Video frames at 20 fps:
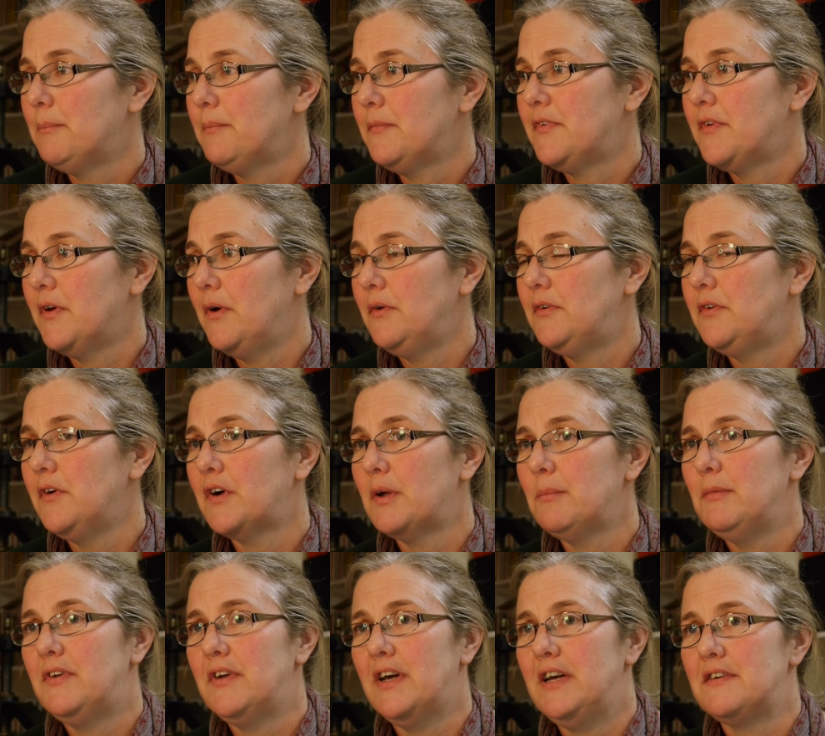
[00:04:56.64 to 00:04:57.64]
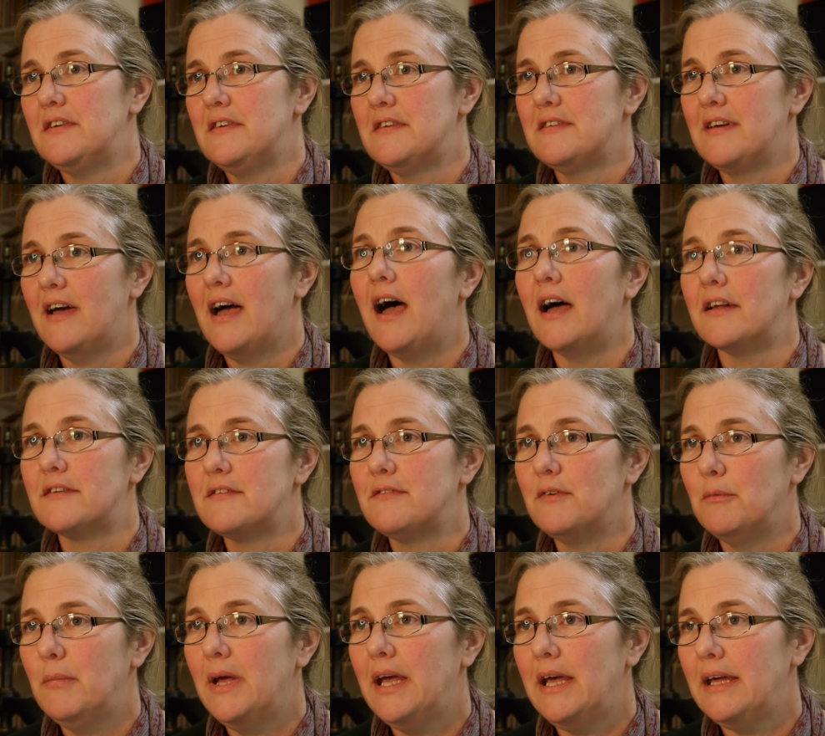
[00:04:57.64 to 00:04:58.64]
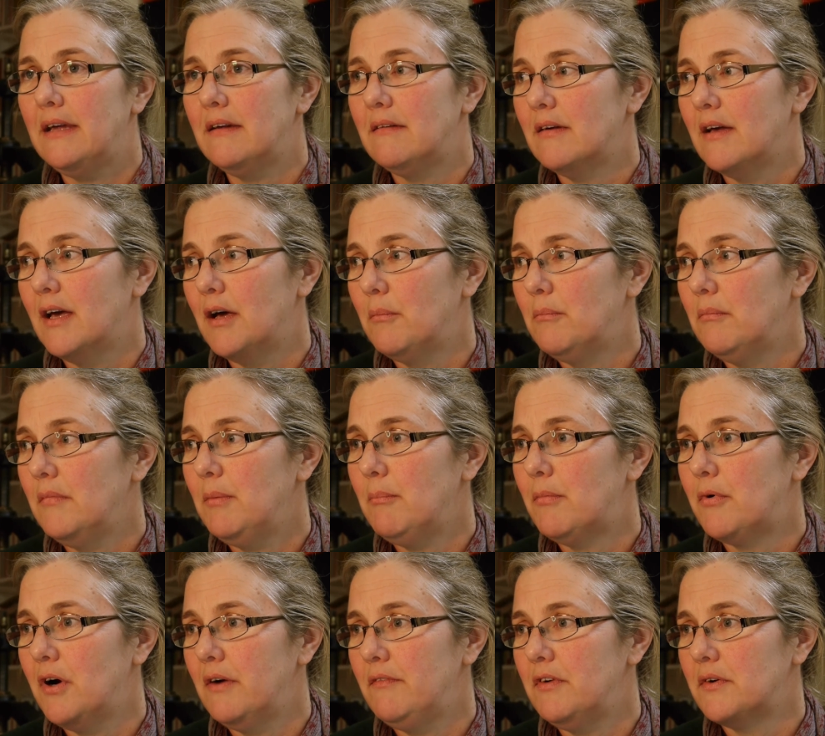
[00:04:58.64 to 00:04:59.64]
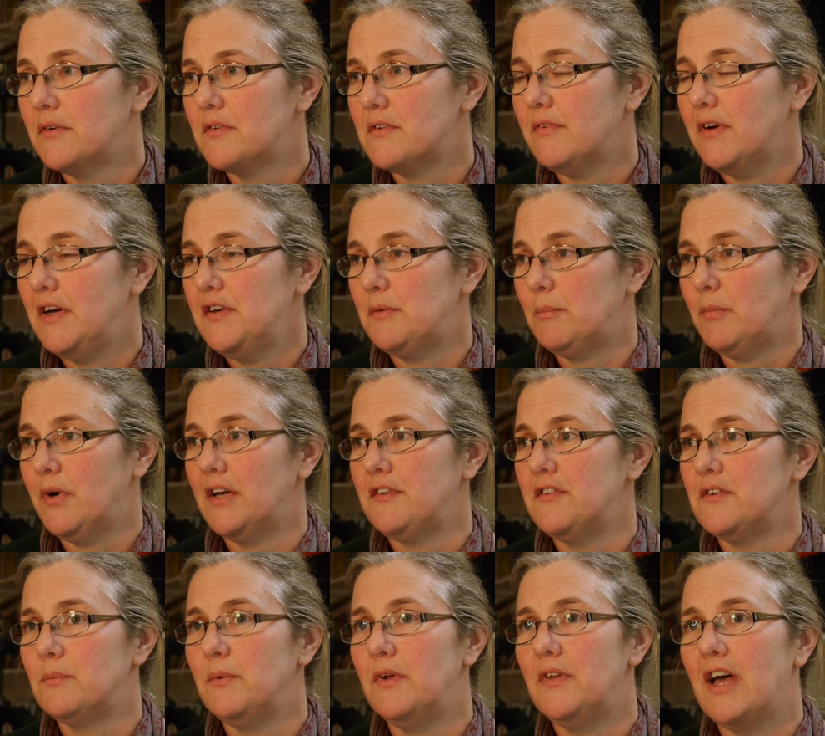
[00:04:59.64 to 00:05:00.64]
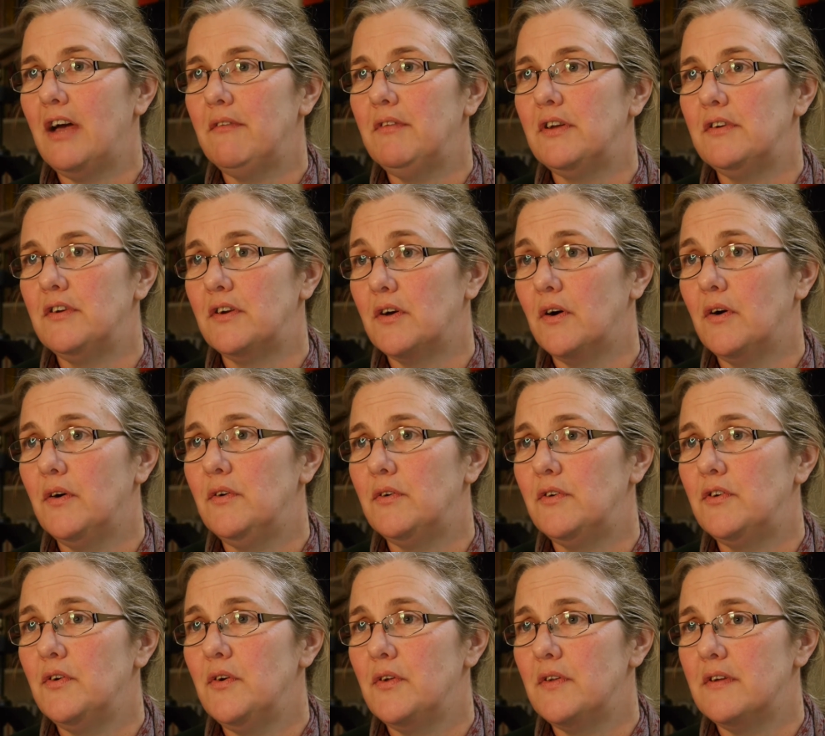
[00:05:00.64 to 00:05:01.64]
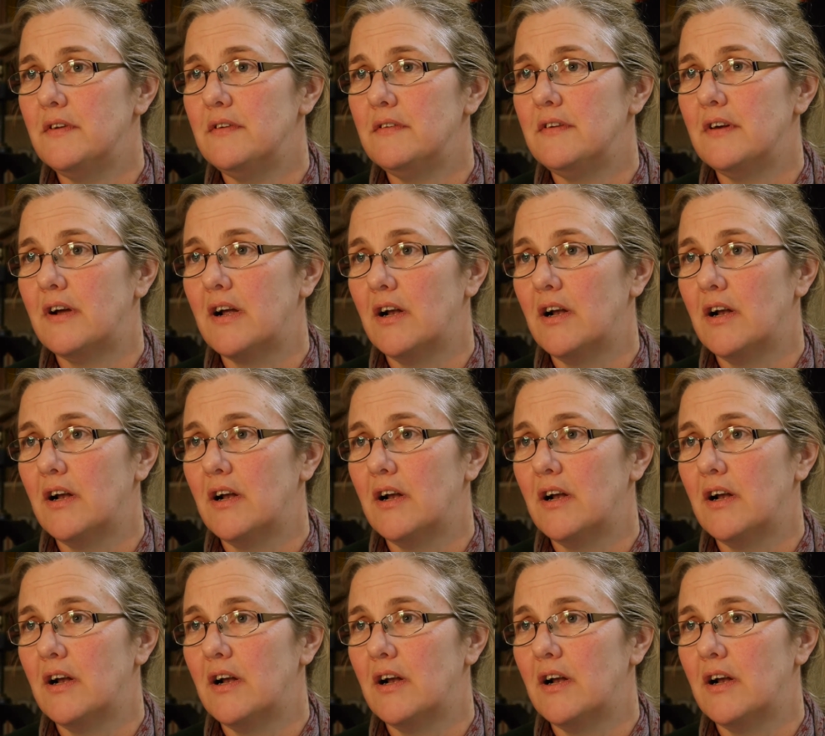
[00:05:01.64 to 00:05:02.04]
So documentation starts for me in private conservation practice with having to go to the